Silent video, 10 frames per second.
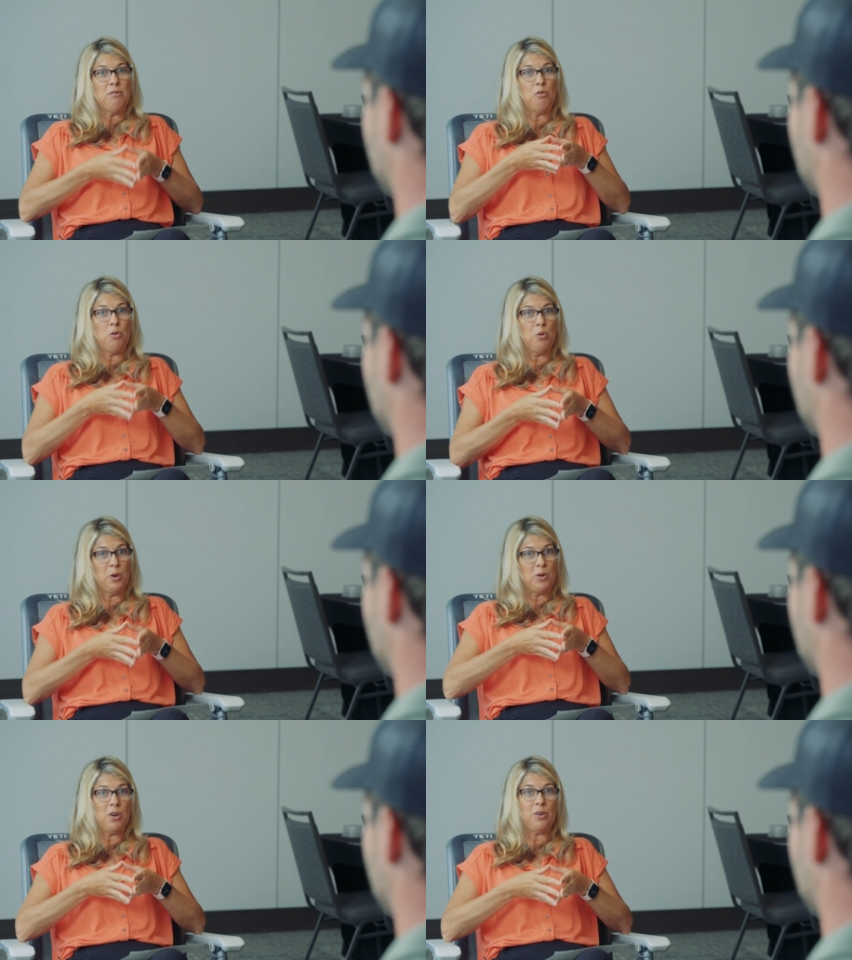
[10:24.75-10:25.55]

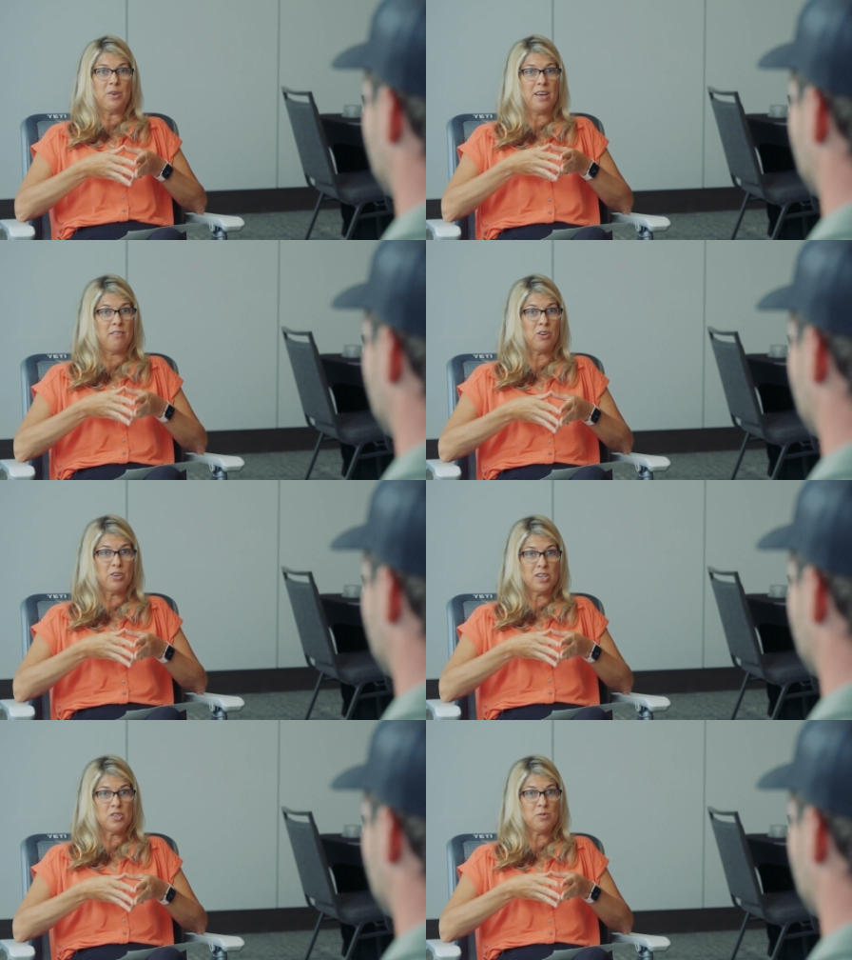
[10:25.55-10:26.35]
forward on
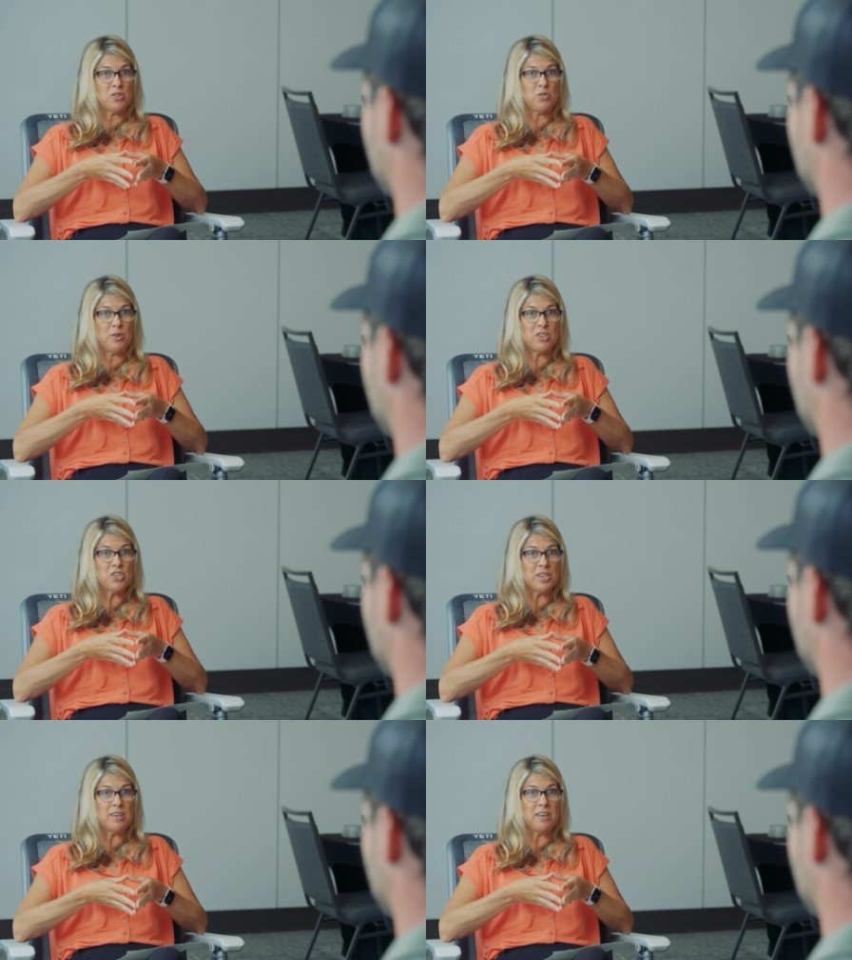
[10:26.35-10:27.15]
Everglades
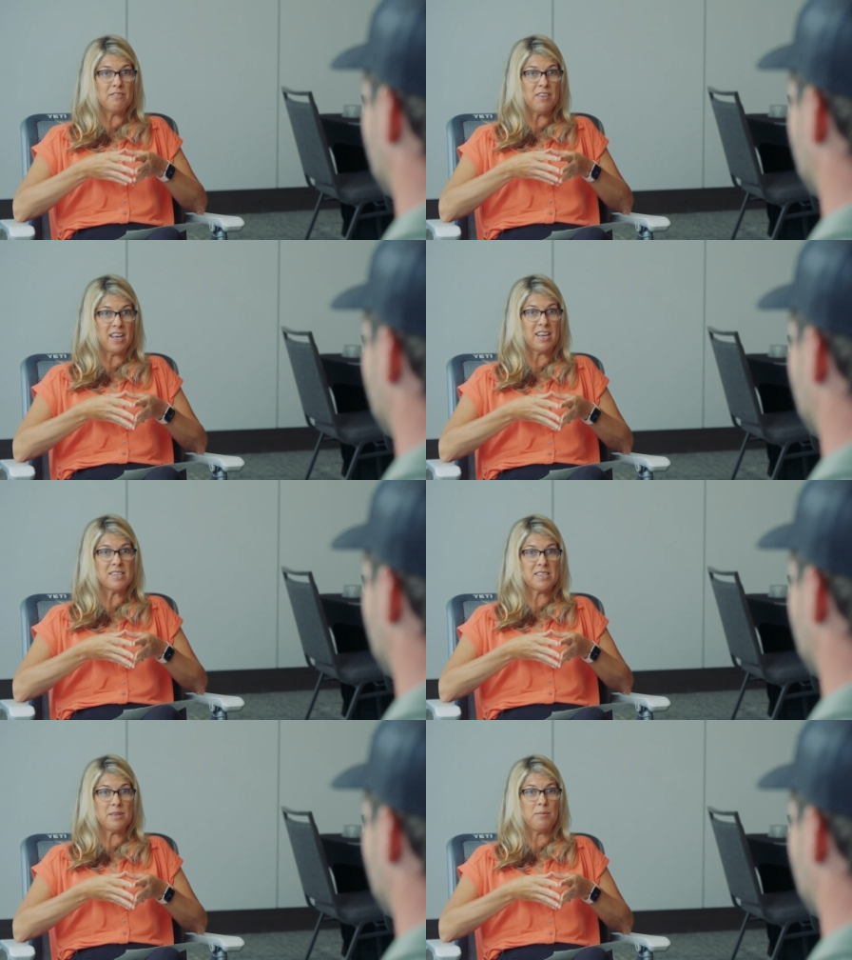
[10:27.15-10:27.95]
restoration and
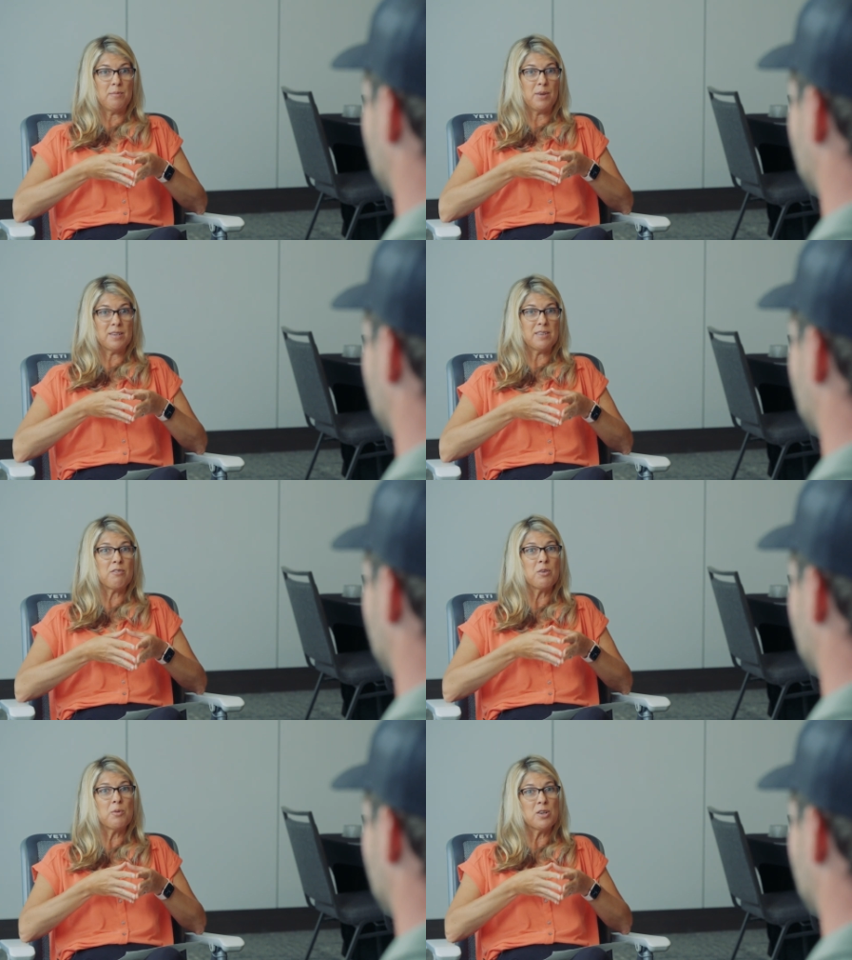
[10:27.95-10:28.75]
advance because
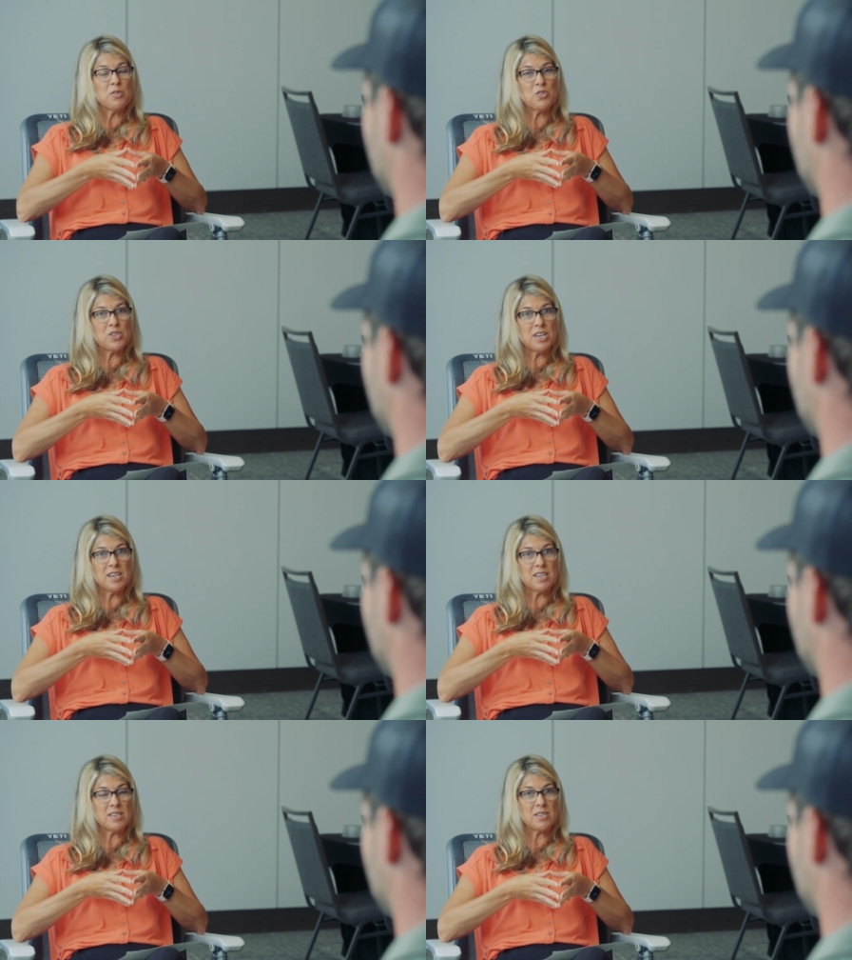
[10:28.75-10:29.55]
everyone
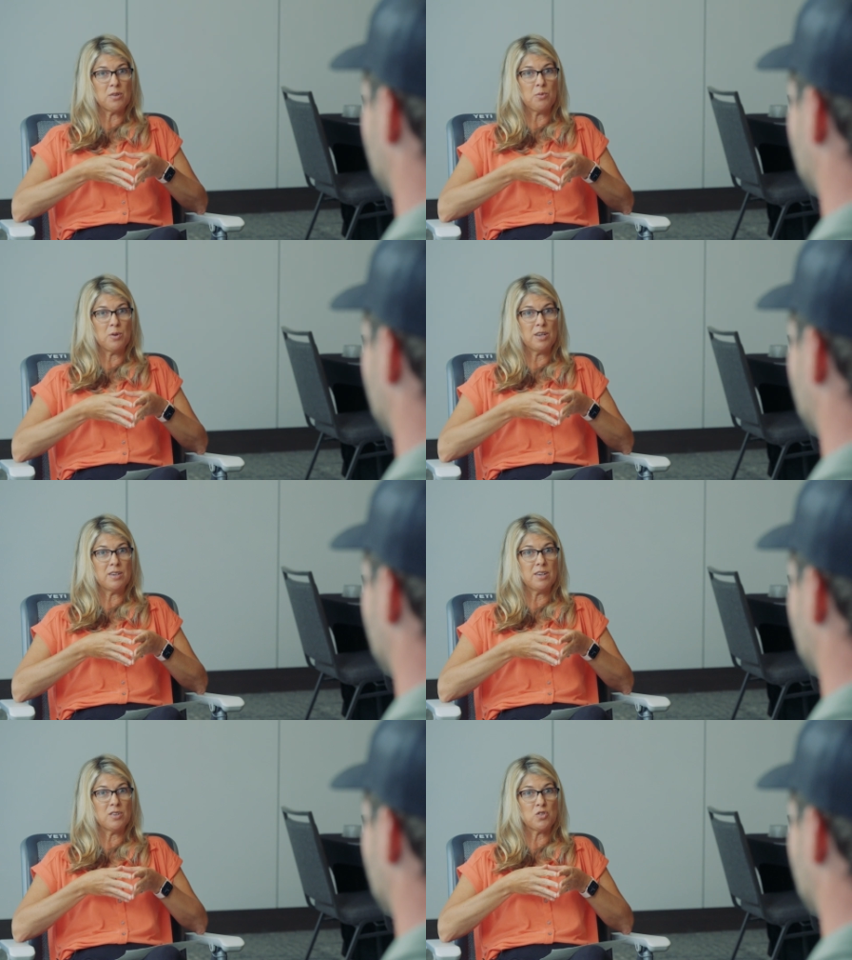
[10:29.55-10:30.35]
understands
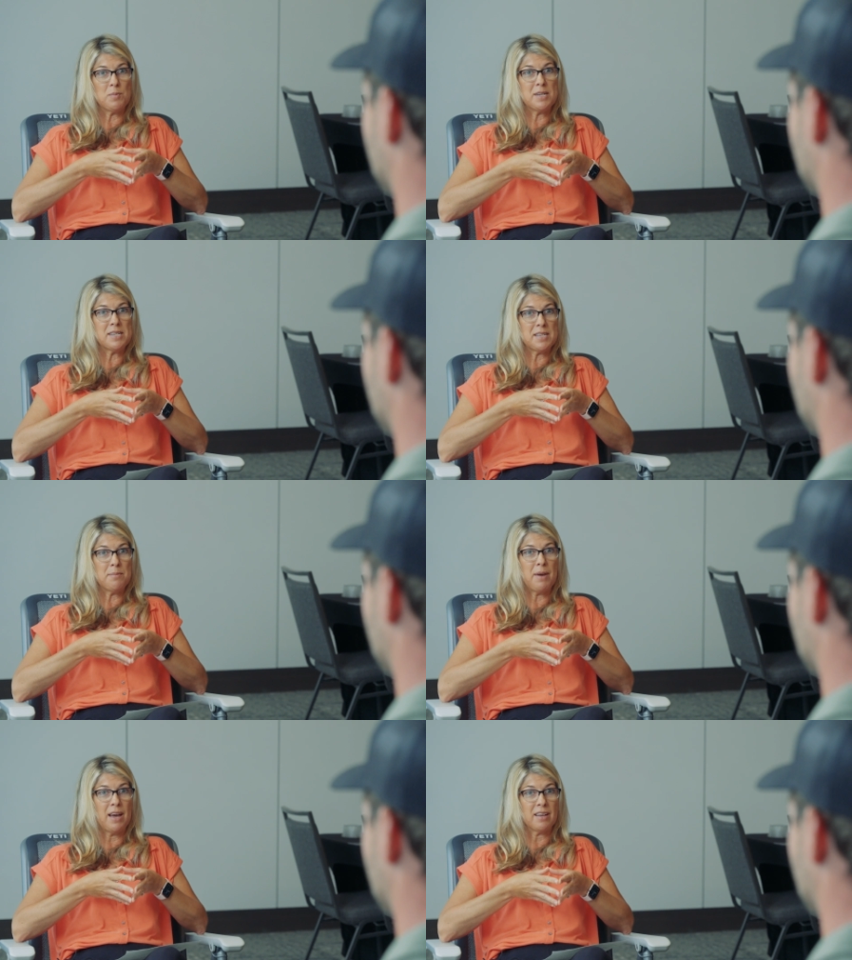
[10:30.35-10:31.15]
what a tremendous
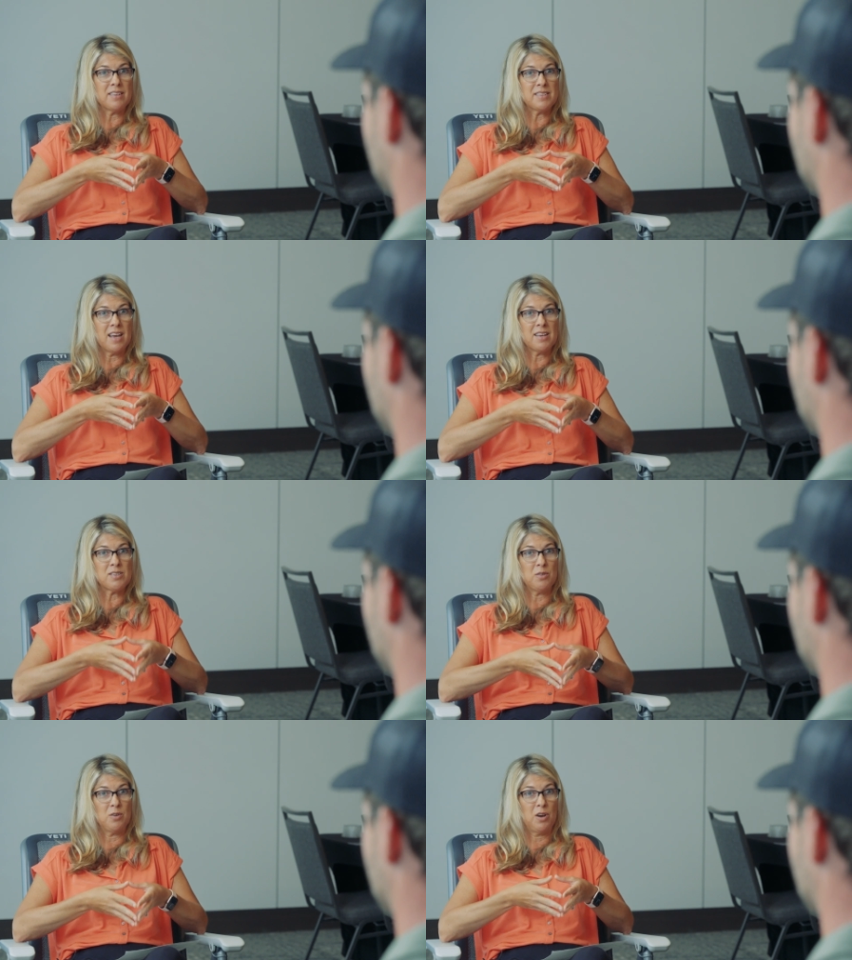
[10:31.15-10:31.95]
impact this
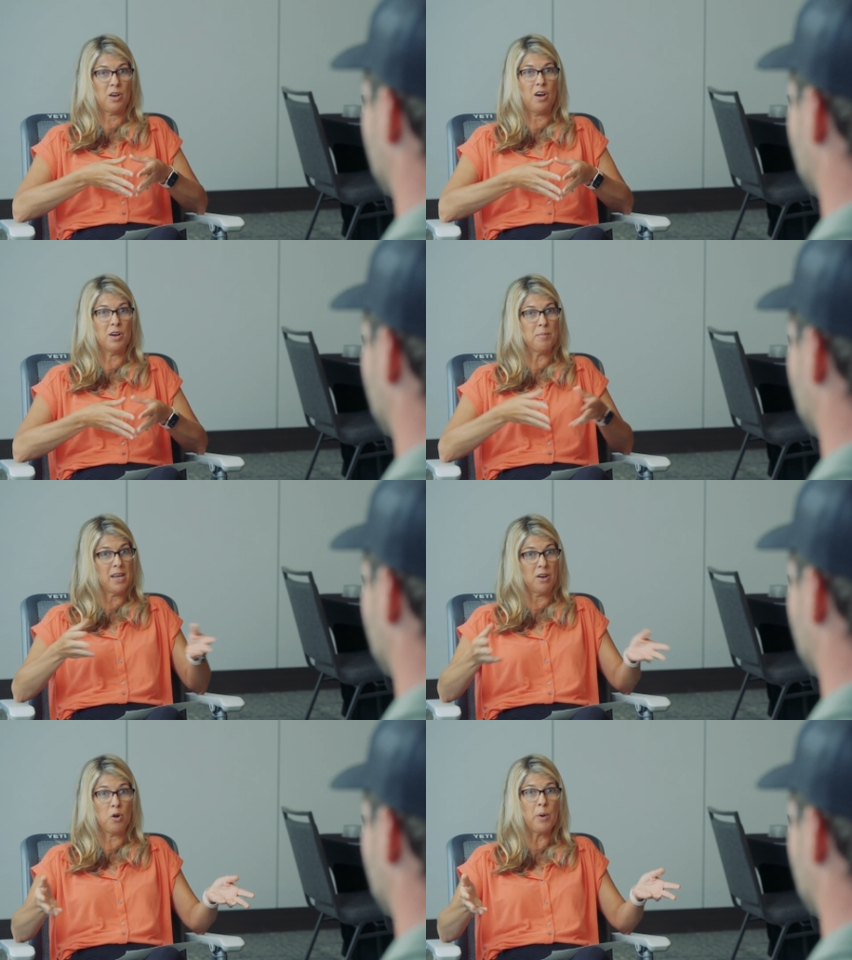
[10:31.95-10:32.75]
has on our
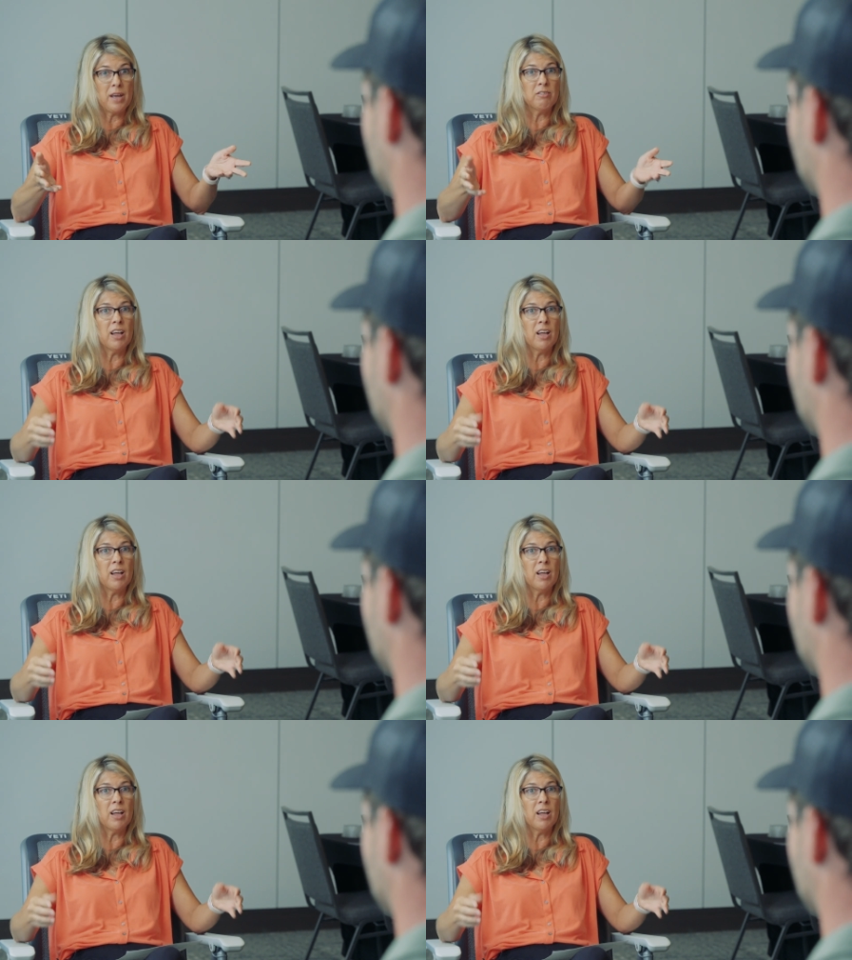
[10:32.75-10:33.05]
economy and our way of